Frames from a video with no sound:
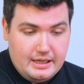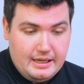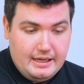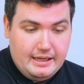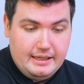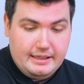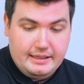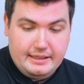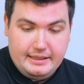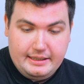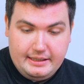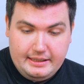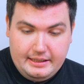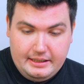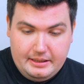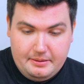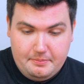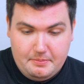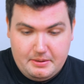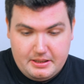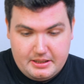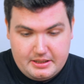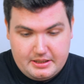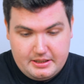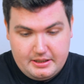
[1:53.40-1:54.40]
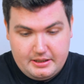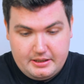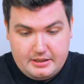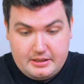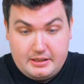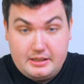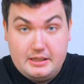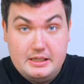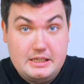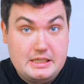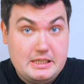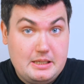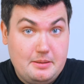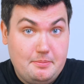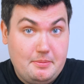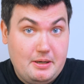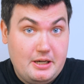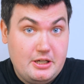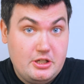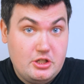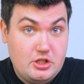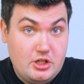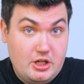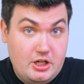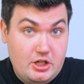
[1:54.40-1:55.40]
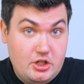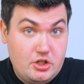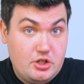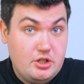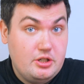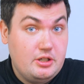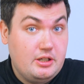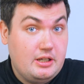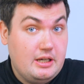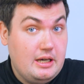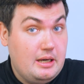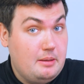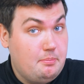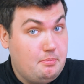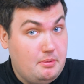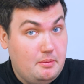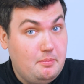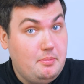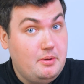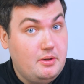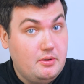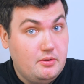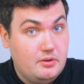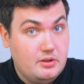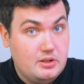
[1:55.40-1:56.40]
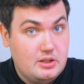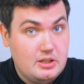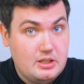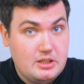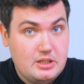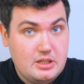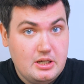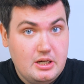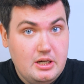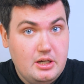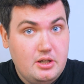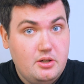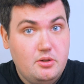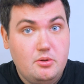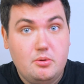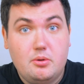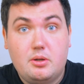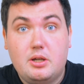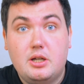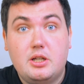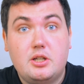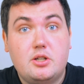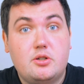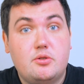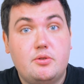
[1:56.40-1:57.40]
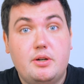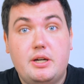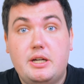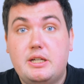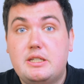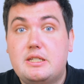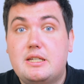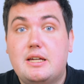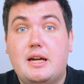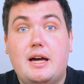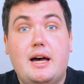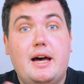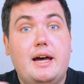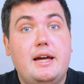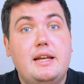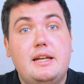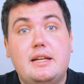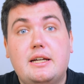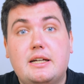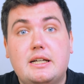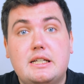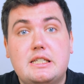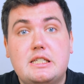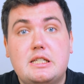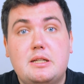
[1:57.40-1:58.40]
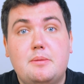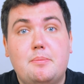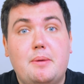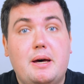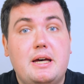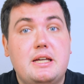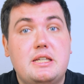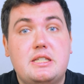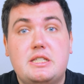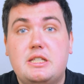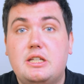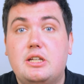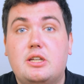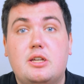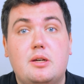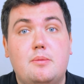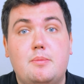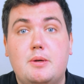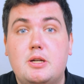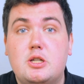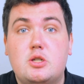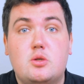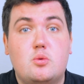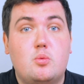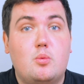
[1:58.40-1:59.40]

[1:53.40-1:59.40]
unlimited customization capabilities. You can create highly customized e-commerce